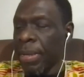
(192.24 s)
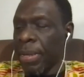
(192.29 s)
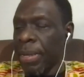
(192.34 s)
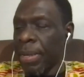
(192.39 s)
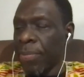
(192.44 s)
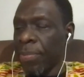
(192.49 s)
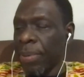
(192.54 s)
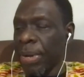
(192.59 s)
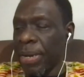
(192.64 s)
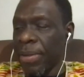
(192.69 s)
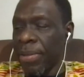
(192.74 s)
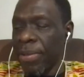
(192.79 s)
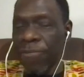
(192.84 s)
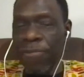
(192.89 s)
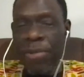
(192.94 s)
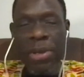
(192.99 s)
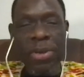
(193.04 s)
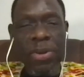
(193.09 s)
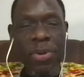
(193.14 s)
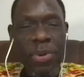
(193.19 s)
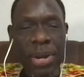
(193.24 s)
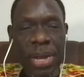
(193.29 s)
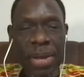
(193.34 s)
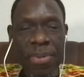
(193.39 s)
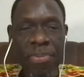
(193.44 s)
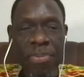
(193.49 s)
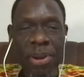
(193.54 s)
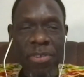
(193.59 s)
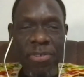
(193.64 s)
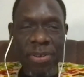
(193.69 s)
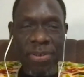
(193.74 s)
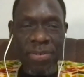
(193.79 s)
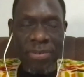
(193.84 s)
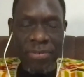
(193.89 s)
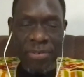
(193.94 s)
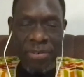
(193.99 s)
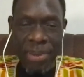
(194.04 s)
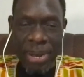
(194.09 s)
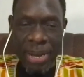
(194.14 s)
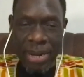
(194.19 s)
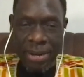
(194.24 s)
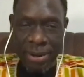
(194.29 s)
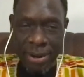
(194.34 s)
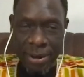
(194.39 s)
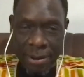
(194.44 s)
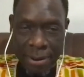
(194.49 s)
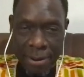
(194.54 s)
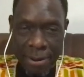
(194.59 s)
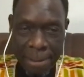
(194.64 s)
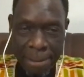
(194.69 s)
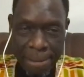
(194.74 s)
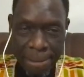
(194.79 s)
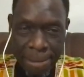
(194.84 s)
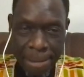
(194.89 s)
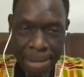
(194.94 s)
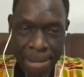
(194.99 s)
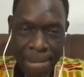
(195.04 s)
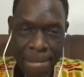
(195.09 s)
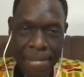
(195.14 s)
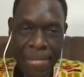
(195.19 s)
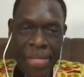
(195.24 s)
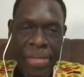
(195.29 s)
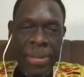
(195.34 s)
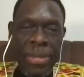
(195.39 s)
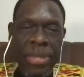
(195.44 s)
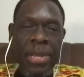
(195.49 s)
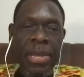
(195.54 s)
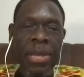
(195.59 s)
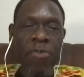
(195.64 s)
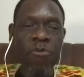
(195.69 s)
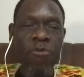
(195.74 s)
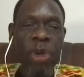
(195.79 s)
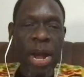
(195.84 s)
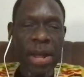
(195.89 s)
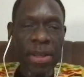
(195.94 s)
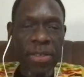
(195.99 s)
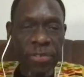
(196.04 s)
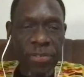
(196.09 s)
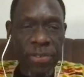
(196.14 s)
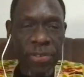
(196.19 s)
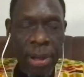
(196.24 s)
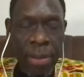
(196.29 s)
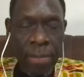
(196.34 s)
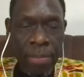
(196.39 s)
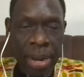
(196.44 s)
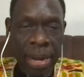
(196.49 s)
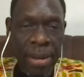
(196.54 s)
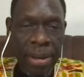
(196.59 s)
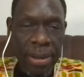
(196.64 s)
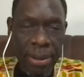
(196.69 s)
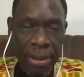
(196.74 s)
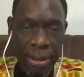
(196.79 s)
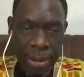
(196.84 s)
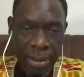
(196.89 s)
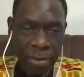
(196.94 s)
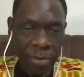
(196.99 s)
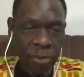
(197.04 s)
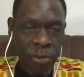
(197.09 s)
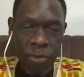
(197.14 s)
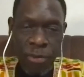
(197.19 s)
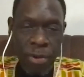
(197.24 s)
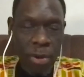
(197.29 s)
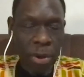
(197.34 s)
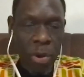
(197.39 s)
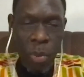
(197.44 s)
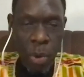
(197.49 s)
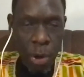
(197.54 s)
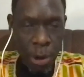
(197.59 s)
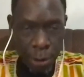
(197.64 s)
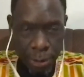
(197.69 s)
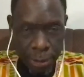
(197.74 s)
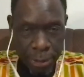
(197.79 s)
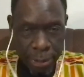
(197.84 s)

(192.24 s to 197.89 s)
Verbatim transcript: But he's a very unique minister of information. He rides a bike to go to work